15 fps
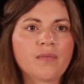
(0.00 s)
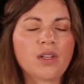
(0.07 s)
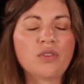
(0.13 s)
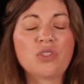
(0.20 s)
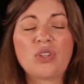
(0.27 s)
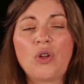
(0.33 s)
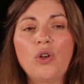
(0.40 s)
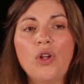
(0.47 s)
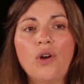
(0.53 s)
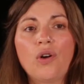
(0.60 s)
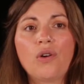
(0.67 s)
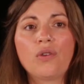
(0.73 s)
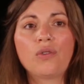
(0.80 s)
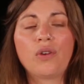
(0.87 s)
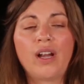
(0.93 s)
So
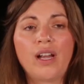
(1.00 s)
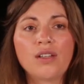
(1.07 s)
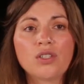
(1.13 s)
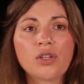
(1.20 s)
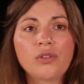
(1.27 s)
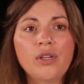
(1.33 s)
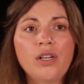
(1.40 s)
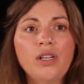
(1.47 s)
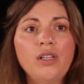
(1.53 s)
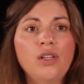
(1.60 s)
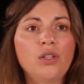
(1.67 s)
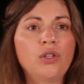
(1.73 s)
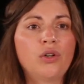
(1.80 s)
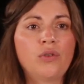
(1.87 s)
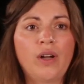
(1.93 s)
no grandchildren,
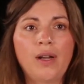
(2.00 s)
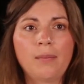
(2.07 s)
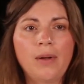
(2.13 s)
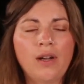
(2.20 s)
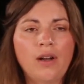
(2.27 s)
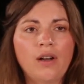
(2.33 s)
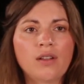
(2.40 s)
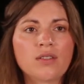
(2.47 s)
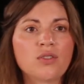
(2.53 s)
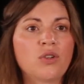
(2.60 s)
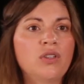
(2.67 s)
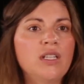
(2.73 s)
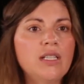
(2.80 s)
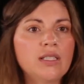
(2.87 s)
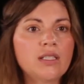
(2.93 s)
no grandparents, no
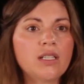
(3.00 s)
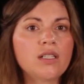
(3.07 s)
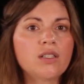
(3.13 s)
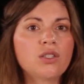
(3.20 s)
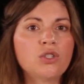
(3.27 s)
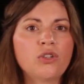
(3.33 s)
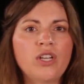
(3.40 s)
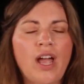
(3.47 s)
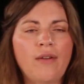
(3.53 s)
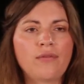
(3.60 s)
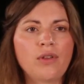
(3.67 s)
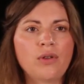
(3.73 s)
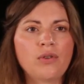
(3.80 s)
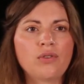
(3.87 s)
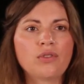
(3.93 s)
nieces, no
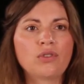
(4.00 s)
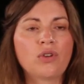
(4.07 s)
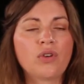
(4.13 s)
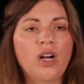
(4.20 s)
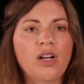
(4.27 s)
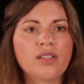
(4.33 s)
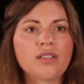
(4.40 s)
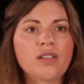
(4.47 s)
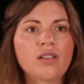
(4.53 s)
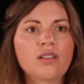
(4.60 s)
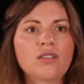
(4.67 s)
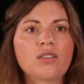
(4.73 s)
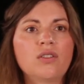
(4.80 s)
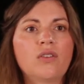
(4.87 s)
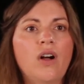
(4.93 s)
nephews, no
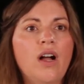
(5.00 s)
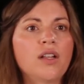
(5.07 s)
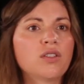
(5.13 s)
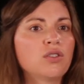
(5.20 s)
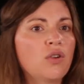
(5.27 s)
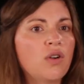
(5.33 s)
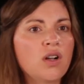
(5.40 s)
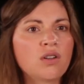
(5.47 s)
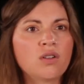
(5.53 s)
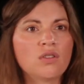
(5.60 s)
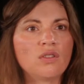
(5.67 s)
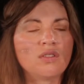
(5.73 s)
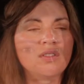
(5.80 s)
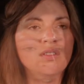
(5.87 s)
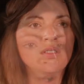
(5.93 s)
cousins, no aunts, no
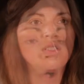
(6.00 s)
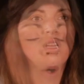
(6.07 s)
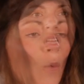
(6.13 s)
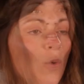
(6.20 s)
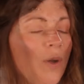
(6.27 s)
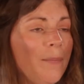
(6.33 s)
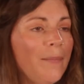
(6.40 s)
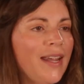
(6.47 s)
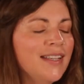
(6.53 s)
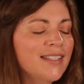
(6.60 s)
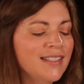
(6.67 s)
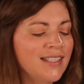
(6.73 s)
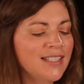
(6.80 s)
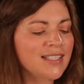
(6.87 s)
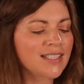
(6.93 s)
uncles. What makes
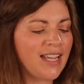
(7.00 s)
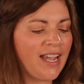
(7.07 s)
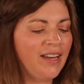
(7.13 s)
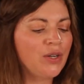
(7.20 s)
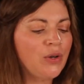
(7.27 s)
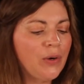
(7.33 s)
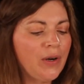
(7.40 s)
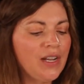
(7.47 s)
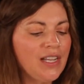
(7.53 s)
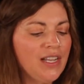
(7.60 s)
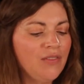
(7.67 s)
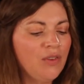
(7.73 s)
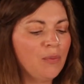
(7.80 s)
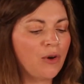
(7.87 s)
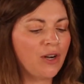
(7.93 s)
this category
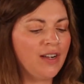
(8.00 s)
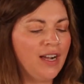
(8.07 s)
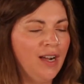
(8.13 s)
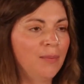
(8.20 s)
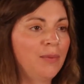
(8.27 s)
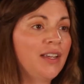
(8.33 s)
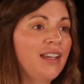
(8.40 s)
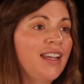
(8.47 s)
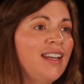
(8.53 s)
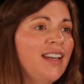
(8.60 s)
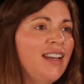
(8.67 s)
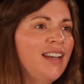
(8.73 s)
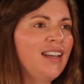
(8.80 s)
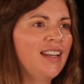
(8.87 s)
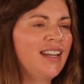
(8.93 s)
even more
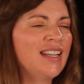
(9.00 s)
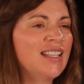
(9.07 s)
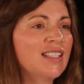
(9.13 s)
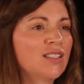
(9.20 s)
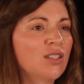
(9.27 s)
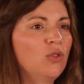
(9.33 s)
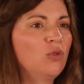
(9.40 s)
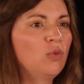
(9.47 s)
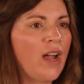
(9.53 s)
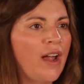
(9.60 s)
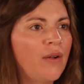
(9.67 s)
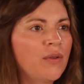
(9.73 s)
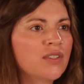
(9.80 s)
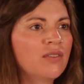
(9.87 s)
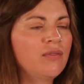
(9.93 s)
complicated is
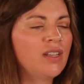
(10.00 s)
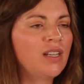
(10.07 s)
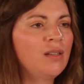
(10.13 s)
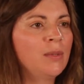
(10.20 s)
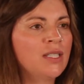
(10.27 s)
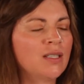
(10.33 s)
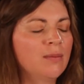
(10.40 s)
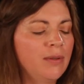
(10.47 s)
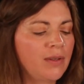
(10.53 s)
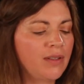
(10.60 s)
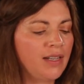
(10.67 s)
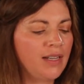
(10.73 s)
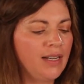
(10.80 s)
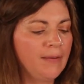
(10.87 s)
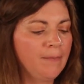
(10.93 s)
grounds of
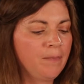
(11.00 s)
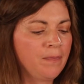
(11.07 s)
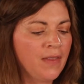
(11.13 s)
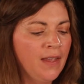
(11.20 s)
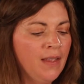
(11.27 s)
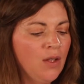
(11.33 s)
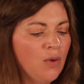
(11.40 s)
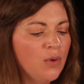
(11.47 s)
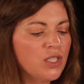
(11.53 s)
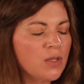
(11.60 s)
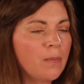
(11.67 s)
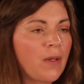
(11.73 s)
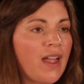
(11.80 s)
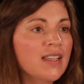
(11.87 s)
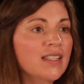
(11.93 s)
inadmissibility, which
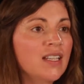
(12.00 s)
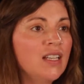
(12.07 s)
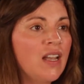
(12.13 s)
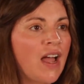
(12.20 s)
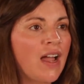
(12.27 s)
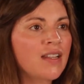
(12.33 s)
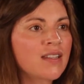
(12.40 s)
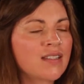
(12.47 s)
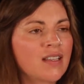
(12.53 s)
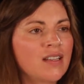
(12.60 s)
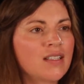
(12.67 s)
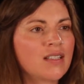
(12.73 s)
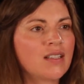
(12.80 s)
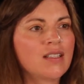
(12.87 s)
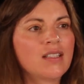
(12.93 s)
applies to
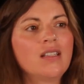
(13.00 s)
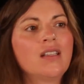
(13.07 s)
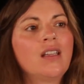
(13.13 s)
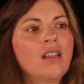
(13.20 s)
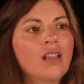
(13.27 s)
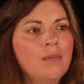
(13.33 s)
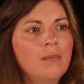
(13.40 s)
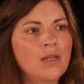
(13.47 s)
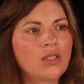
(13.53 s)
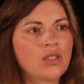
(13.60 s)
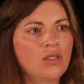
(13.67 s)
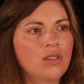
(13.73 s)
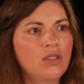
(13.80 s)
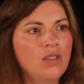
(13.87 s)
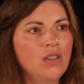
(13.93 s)
non-citizens seeking
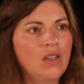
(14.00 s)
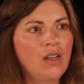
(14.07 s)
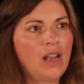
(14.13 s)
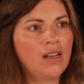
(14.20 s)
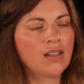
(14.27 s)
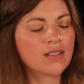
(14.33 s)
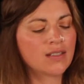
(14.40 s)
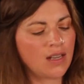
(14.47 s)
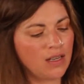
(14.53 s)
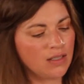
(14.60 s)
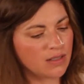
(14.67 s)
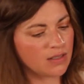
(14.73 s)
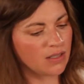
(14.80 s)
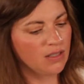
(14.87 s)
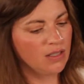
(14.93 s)
admission to the United
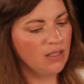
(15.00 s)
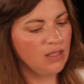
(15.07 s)
States.